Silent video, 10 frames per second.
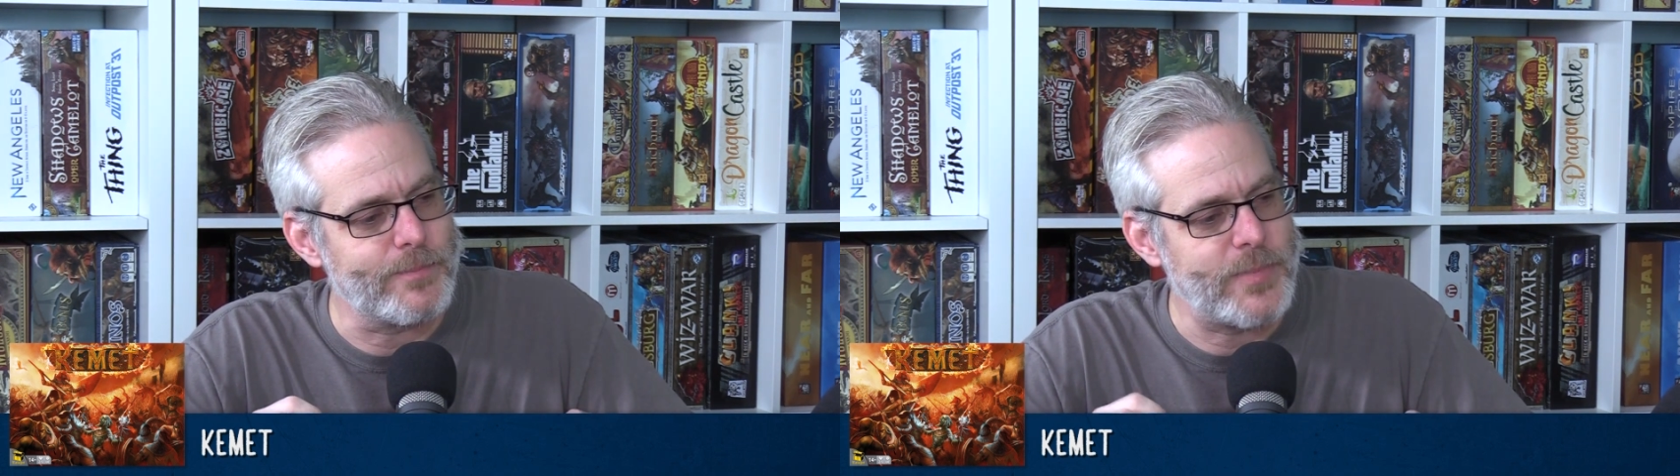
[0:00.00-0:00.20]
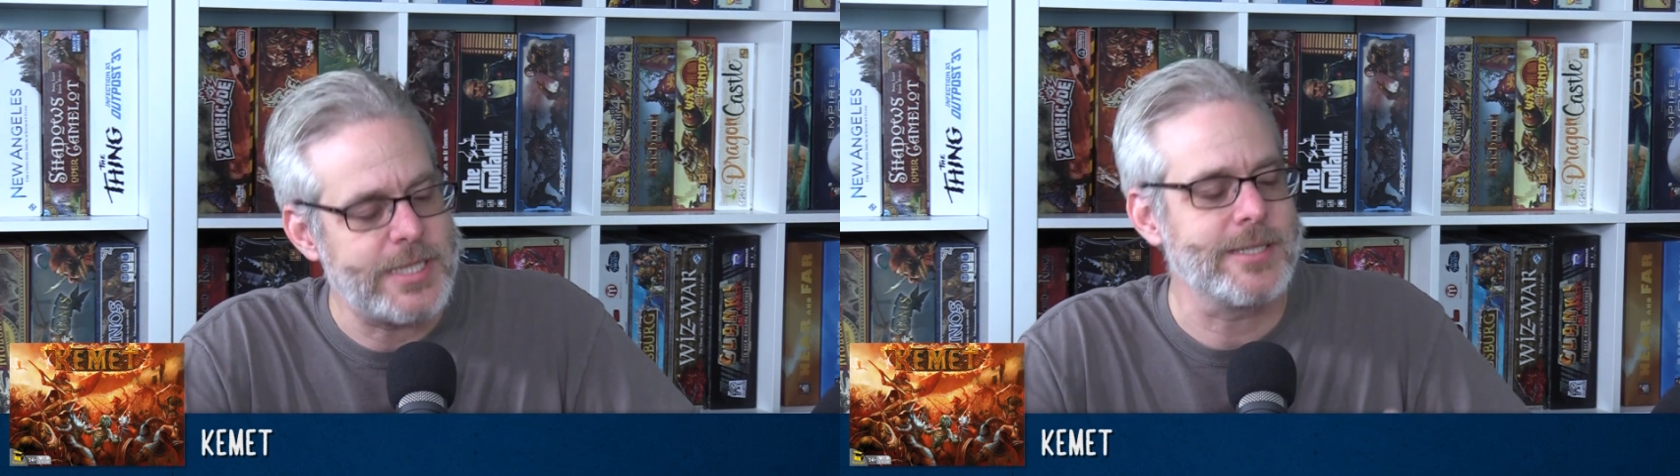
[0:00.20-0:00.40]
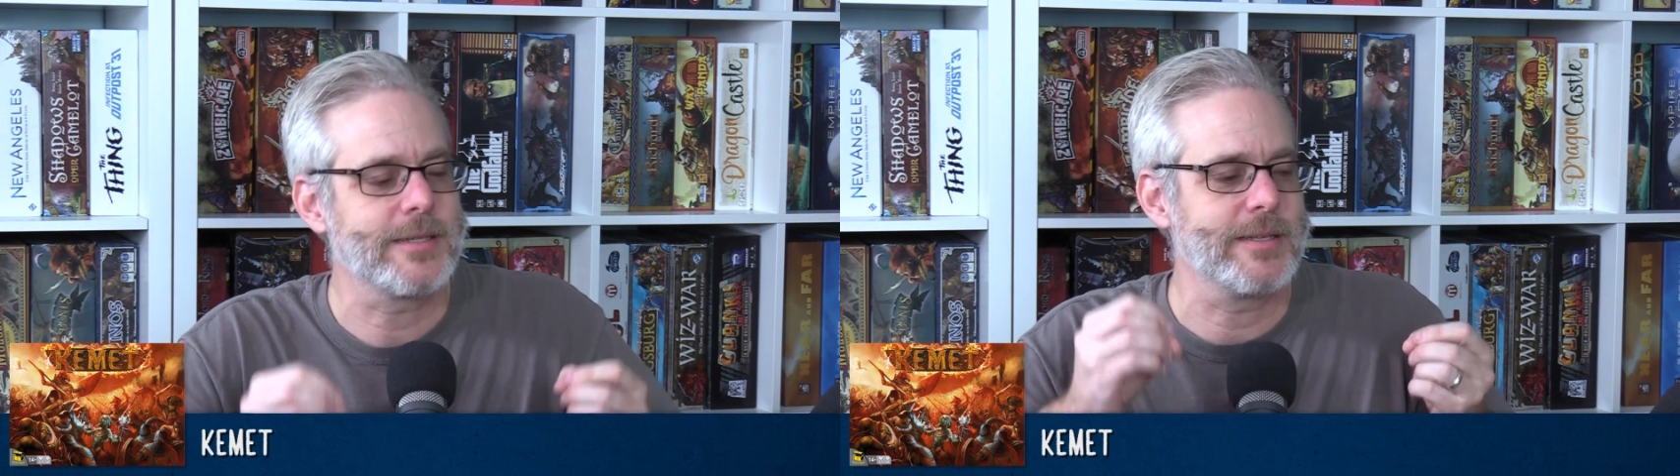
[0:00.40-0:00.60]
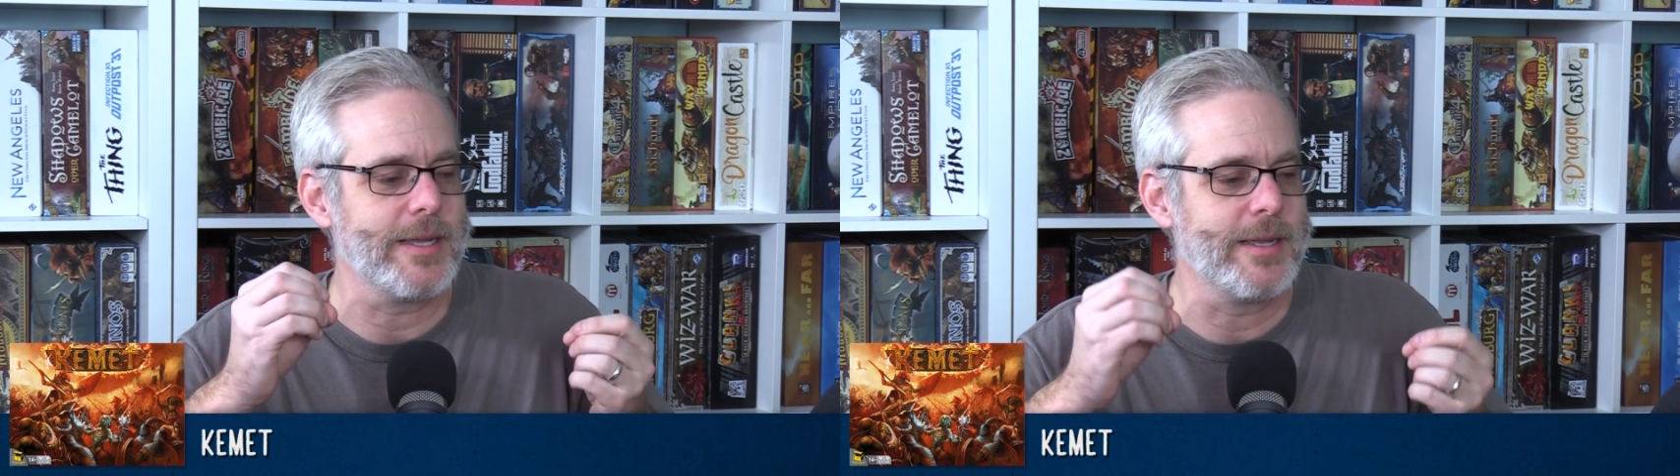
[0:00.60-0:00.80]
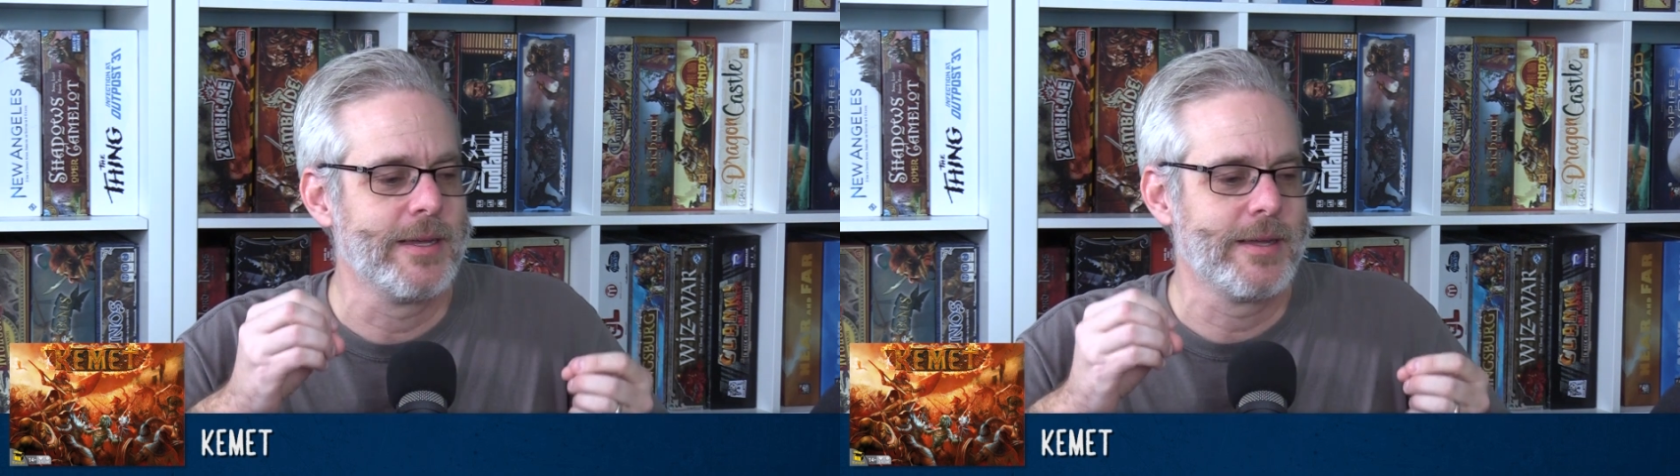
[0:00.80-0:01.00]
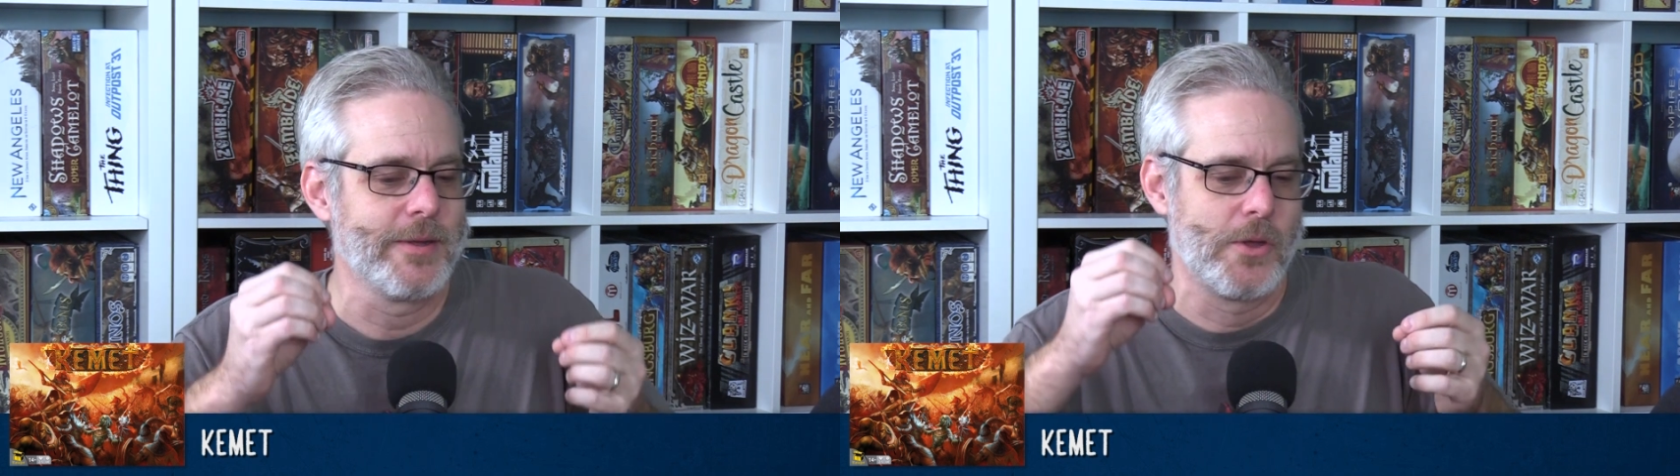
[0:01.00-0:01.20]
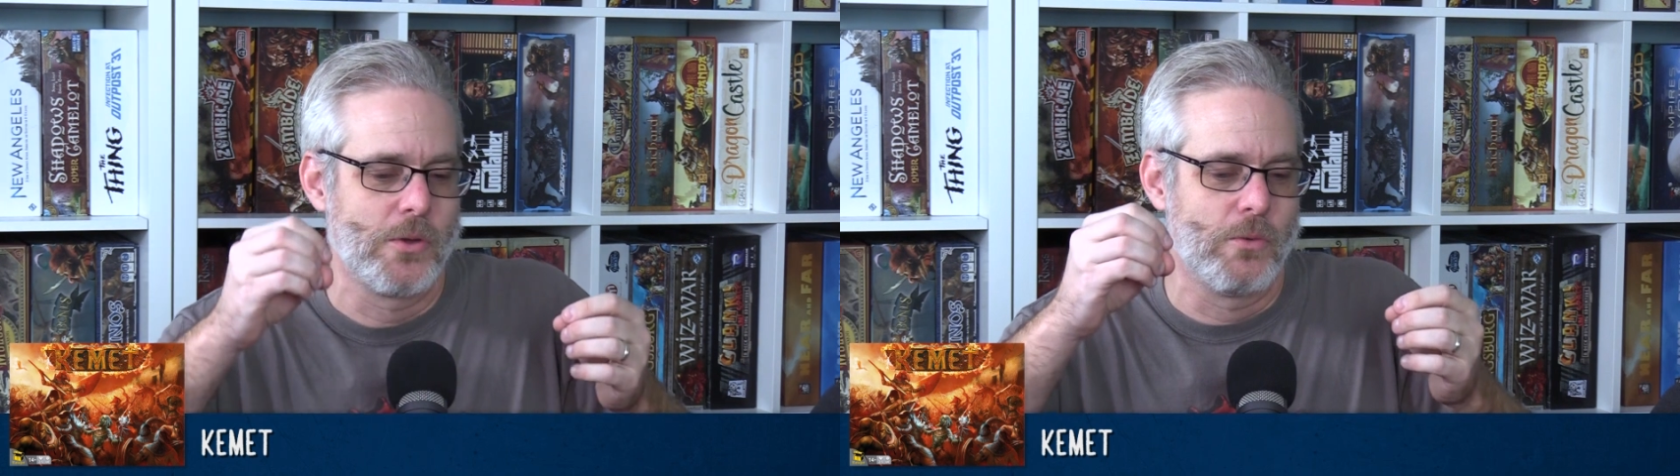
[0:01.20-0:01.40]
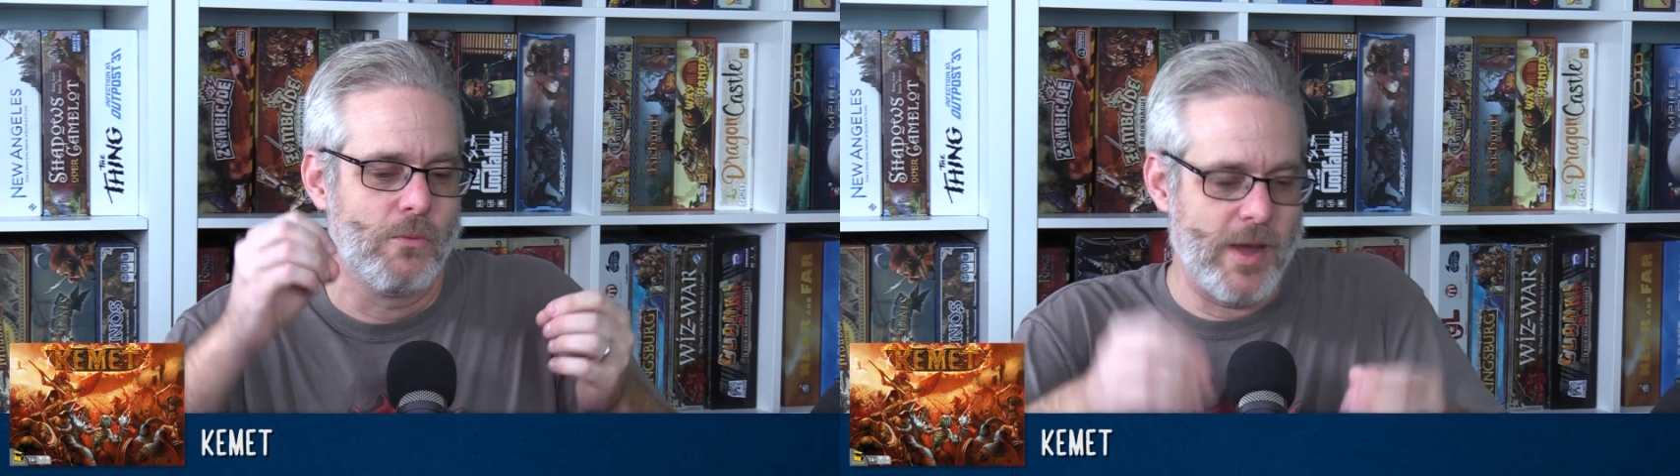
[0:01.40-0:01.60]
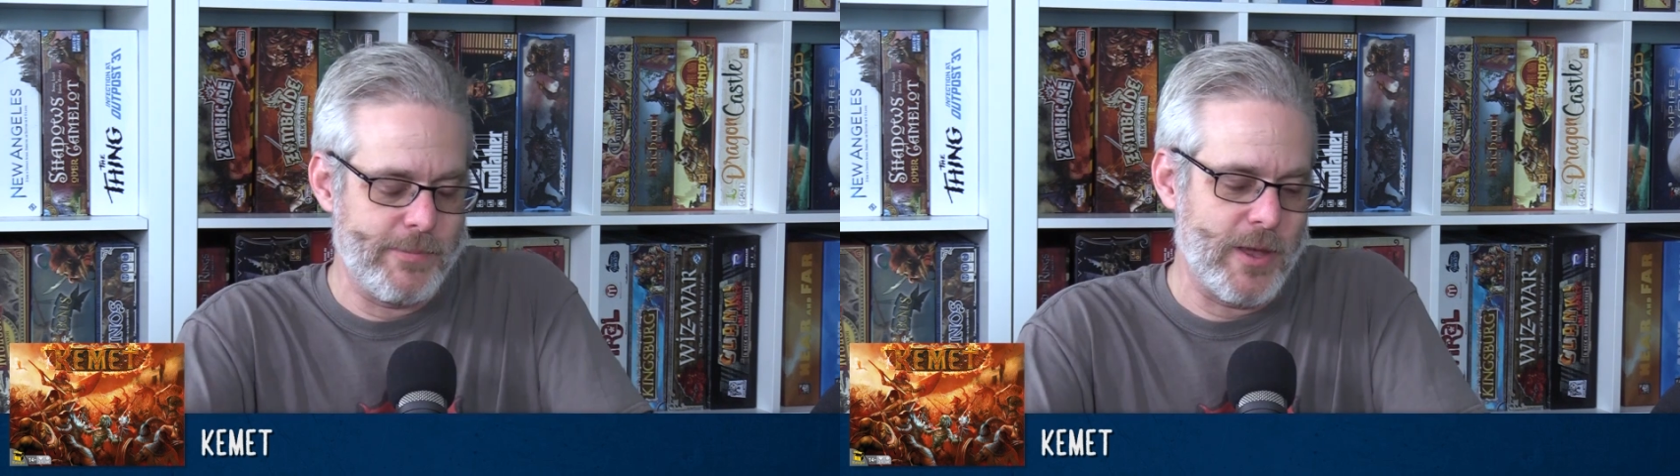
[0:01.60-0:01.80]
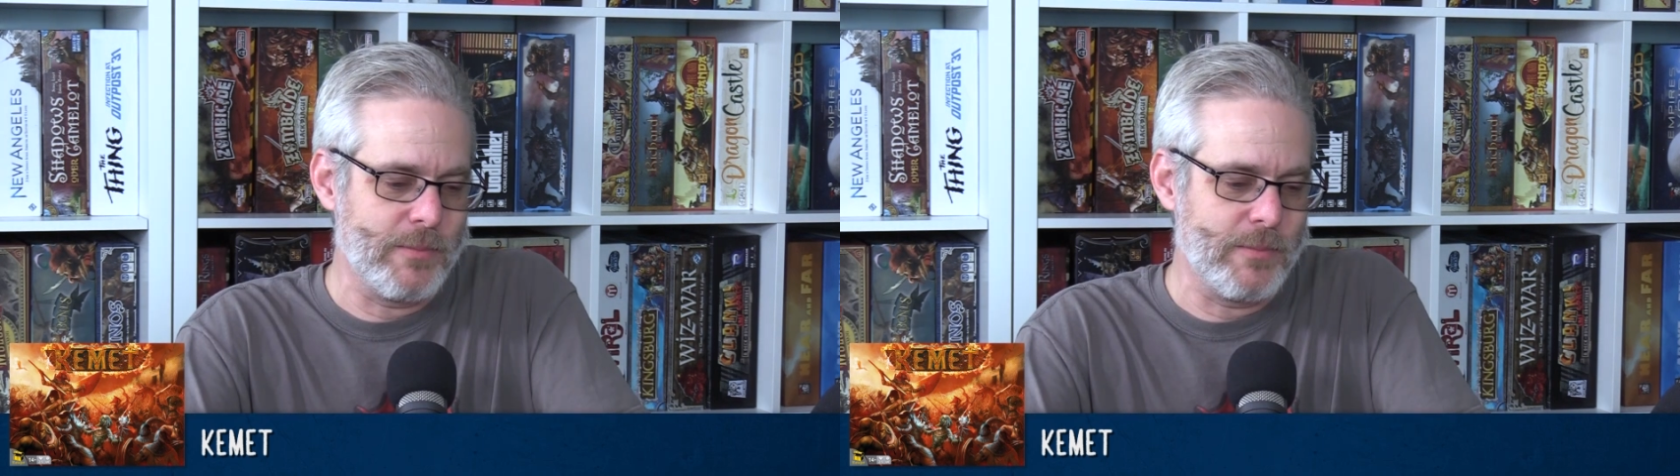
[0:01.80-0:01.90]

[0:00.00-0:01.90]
basically wipe